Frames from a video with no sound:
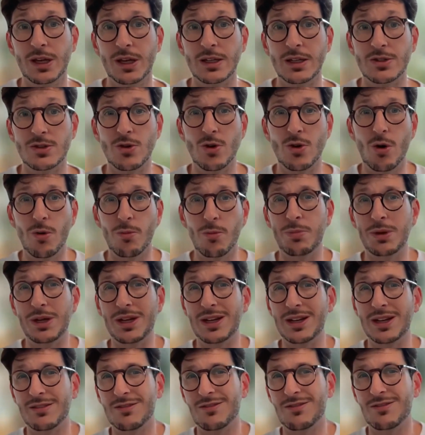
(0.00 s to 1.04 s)
It's not
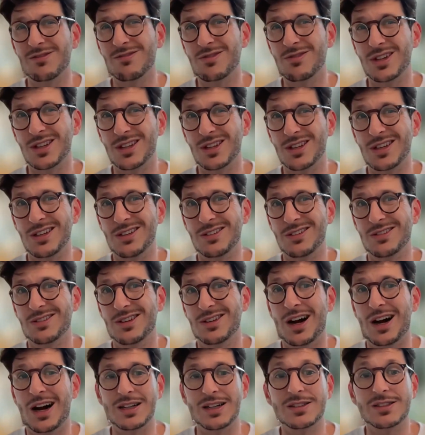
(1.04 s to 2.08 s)
being really
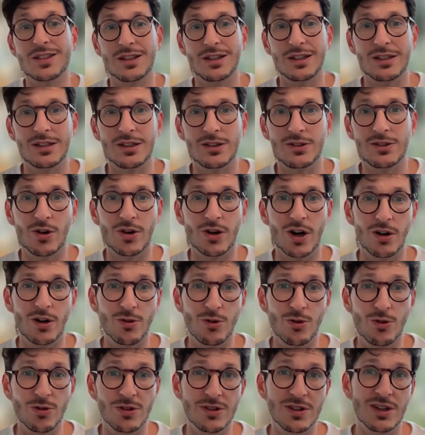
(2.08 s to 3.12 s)
isolated on our
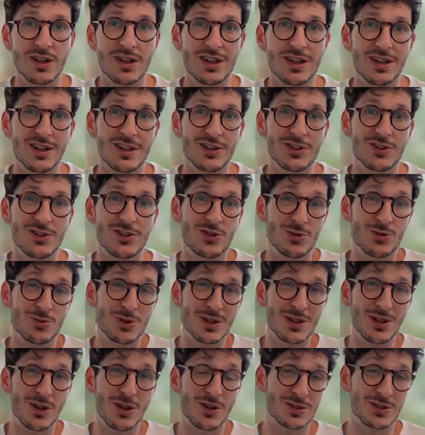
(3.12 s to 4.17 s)
own,
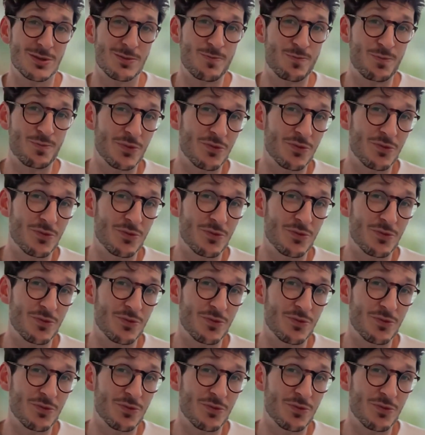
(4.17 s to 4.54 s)
doing lots of